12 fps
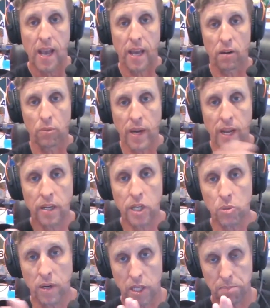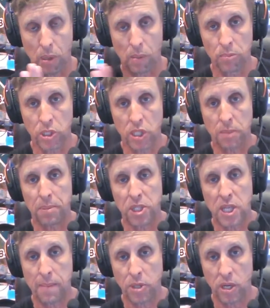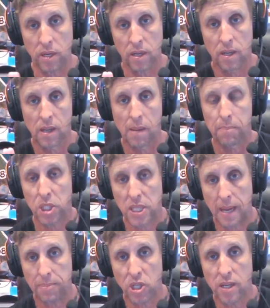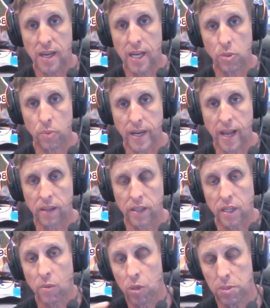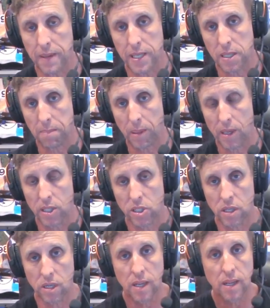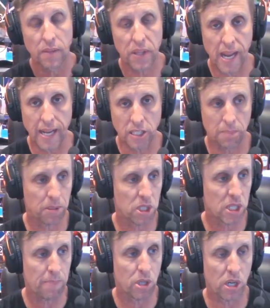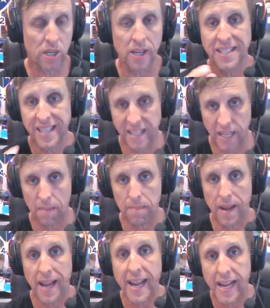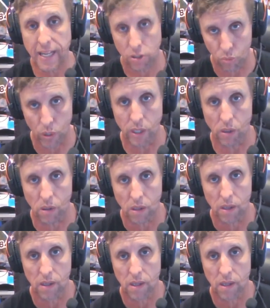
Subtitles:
And around each one of those problems is a perception. Perception is reality, which means the person that has the perception, to them, it's real.